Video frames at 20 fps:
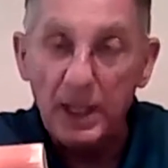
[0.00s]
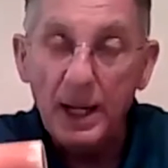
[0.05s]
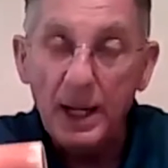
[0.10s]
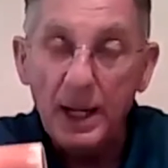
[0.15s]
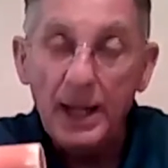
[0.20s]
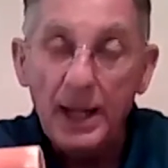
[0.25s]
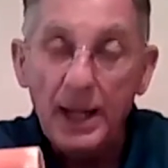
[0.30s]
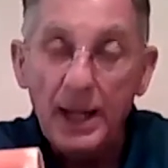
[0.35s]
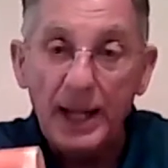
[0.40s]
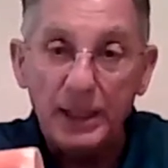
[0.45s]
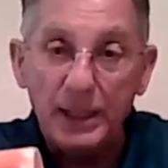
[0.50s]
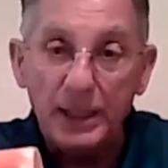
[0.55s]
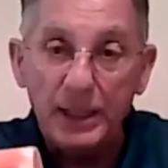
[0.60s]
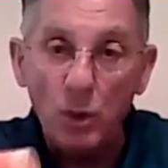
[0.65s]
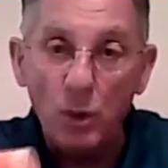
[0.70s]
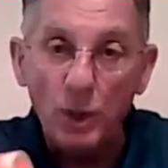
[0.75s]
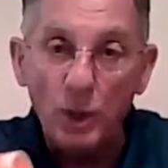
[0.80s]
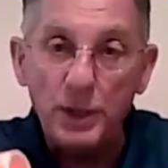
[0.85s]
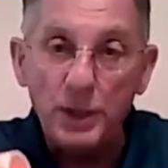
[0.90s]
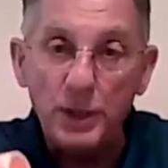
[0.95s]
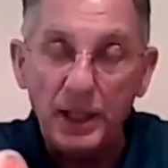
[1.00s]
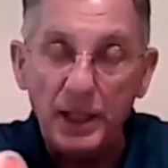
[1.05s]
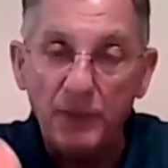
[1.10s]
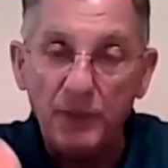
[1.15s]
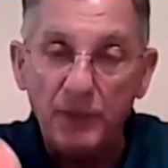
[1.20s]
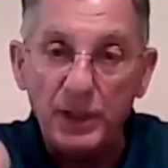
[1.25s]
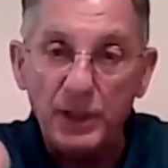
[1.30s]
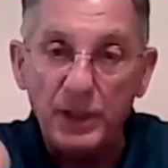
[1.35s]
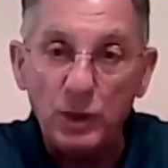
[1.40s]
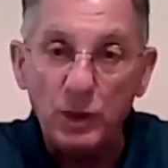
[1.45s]
And the orange end of this
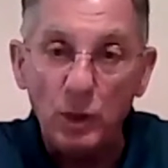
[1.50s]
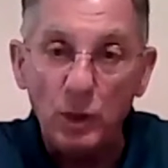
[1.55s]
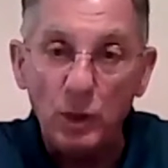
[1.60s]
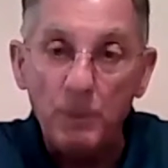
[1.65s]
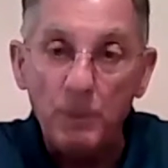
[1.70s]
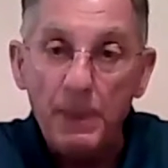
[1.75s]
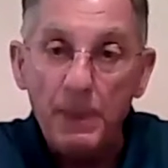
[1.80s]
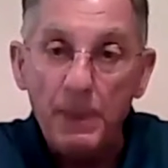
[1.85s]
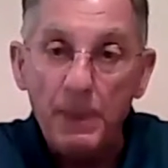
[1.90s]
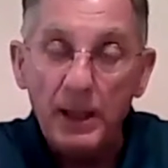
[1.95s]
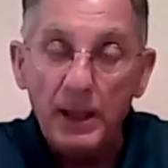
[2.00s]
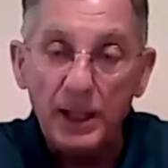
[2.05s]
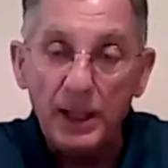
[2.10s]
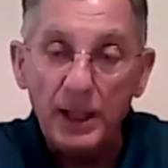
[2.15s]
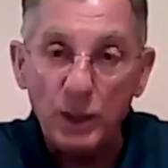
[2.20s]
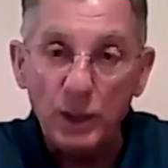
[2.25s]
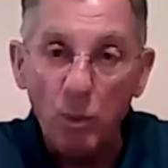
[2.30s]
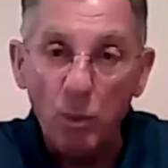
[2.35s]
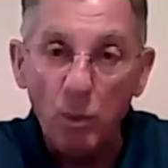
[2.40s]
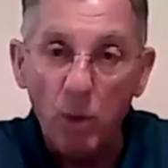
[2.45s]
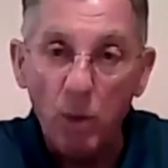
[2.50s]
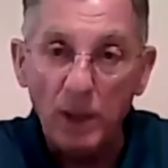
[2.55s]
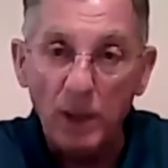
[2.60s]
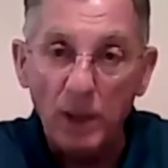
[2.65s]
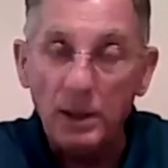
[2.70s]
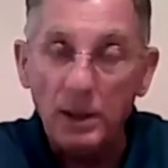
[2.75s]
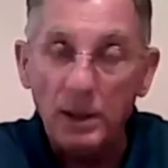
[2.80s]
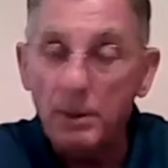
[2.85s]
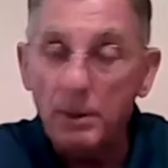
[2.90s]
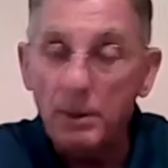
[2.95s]
tube is a 1
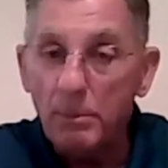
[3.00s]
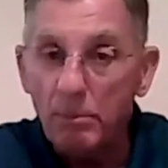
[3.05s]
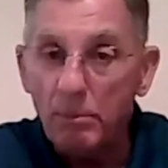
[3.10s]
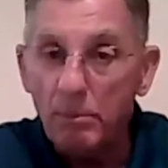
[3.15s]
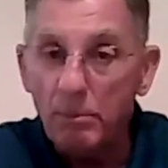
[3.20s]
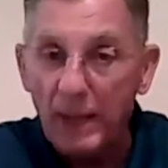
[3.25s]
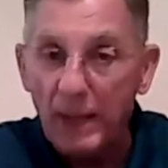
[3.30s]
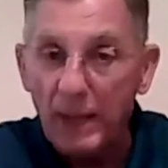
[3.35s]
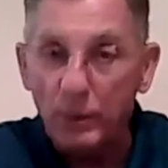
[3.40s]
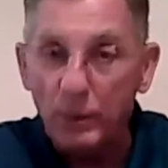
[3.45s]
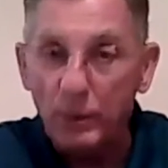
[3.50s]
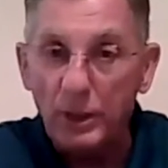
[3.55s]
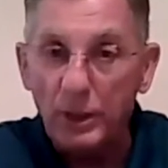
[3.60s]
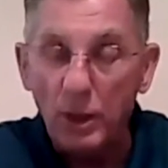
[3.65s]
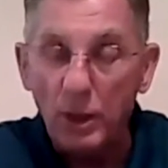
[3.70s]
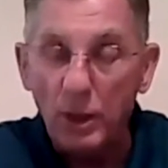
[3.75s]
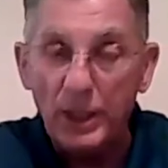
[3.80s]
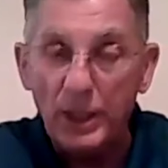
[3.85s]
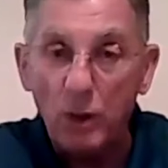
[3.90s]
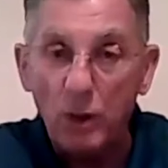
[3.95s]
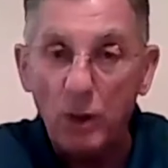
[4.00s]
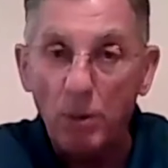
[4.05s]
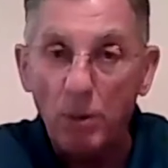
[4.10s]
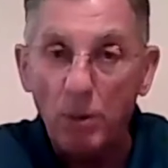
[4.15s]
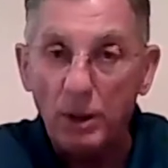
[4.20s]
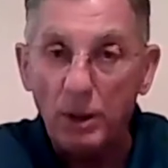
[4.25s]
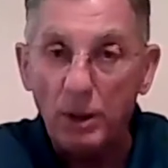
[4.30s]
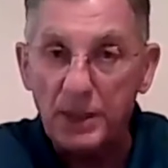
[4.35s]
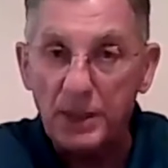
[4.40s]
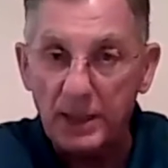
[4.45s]
microcurie
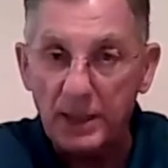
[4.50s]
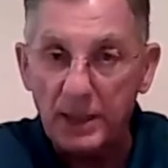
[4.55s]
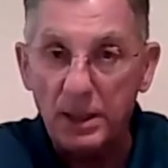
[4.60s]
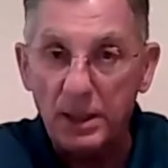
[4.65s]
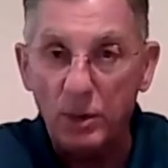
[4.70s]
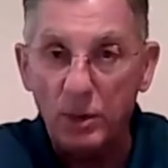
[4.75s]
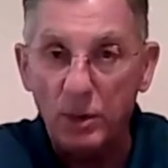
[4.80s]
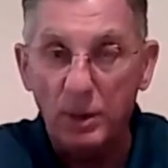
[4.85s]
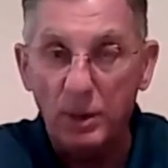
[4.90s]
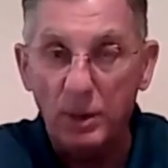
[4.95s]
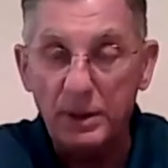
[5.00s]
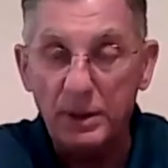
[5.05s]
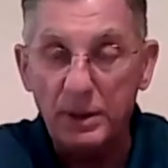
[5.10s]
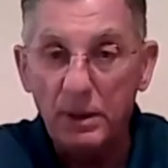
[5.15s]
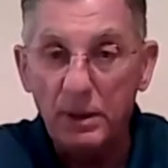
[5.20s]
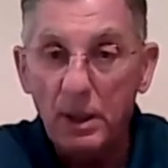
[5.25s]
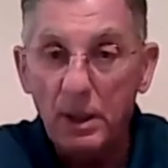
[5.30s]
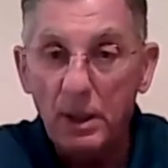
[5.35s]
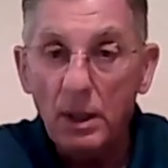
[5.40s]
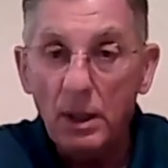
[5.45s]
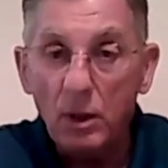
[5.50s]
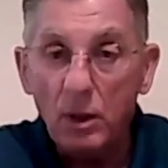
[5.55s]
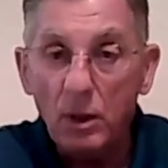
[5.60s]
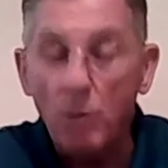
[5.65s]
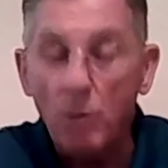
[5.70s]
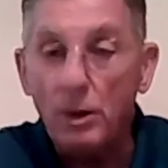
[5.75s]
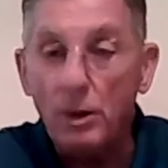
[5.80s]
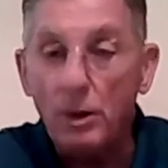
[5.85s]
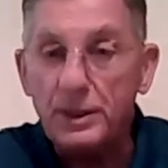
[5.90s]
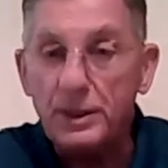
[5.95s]
cobalt-60 source.
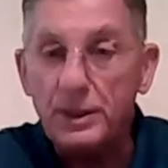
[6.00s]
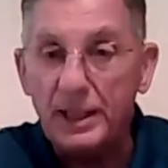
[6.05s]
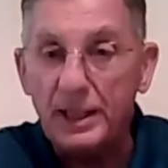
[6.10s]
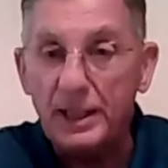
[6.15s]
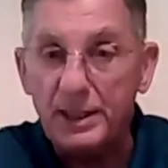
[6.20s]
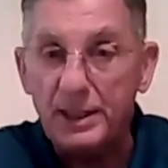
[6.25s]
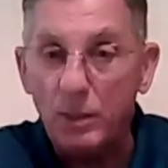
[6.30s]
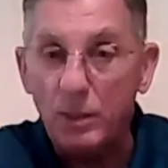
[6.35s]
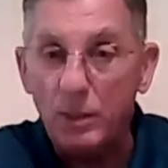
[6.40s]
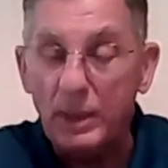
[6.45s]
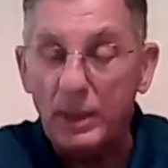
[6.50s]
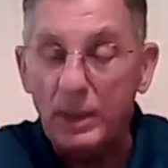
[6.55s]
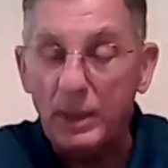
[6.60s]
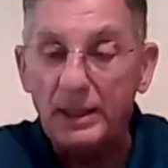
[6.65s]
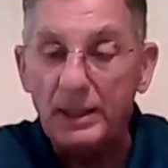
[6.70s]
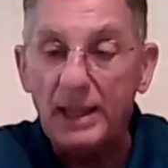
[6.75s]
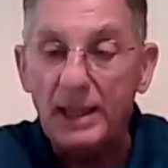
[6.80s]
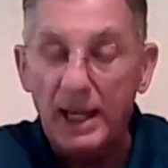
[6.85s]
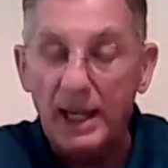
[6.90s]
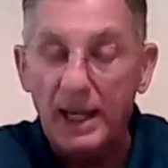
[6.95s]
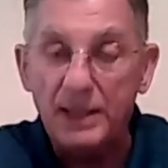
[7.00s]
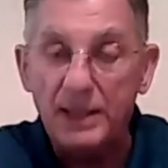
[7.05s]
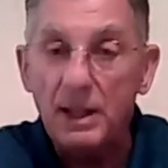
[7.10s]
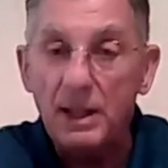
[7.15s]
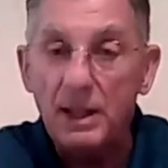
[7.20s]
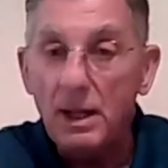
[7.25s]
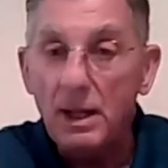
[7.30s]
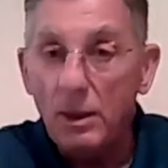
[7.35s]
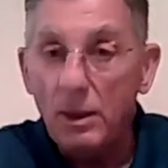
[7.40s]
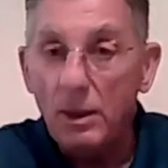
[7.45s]
Cobalt-60, when it decays,
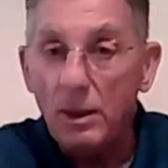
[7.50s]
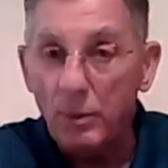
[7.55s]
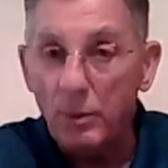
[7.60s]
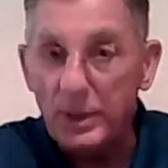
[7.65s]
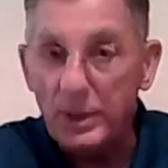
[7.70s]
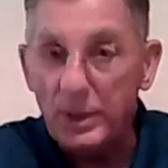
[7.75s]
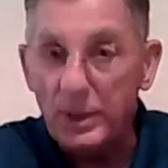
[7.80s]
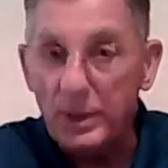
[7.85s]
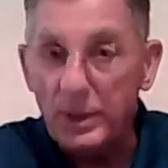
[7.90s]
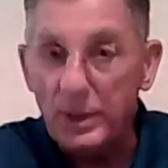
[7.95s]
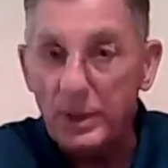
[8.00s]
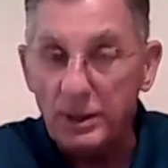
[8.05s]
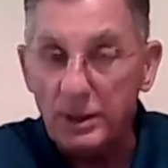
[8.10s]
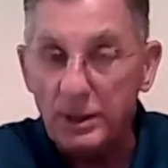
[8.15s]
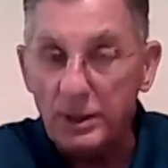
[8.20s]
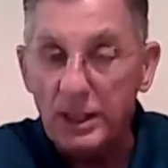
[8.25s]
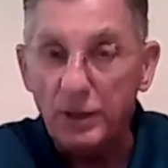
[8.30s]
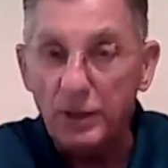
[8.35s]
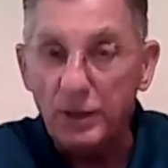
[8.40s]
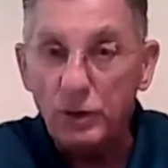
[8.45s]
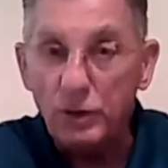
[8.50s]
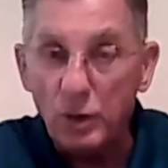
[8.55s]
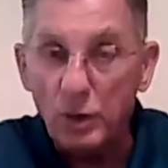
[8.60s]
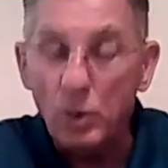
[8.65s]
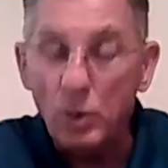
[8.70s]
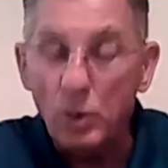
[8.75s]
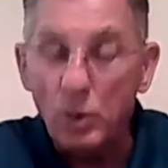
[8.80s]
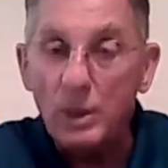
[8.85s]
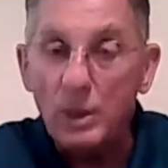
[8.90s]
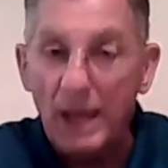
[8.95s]
results in 2
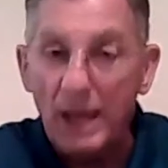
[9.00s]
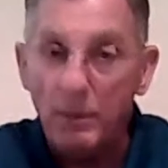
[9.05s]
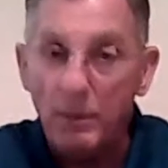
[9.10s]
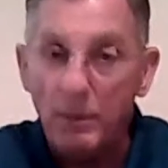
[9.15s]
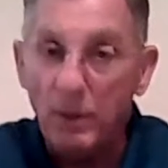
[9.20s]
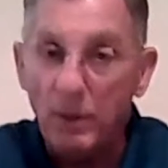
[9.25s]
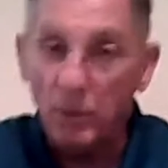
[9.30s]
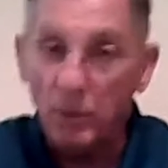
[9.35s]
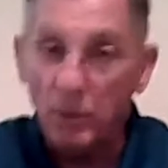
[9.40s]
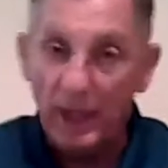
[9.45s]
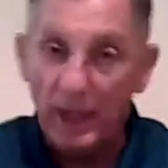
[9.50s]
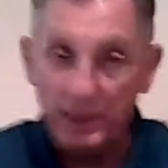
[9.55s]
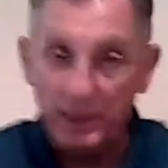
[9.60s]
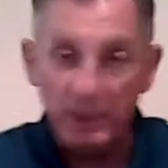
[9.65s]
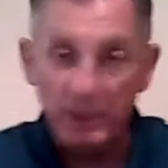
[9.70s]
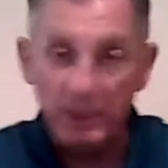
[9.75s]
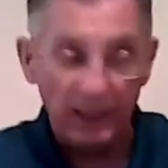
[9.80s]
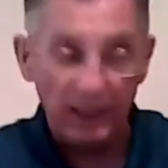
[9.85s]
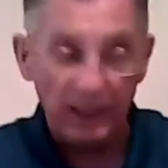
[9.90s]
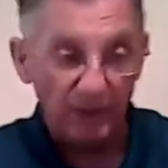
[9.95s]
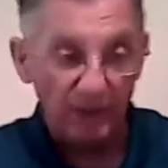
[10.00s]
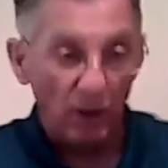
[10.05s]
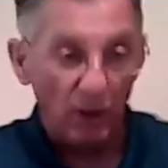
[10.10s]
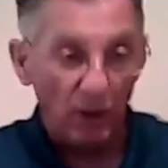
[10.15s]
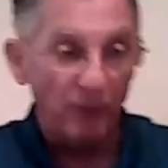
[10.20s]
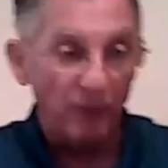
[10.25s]
gamma rays being given off.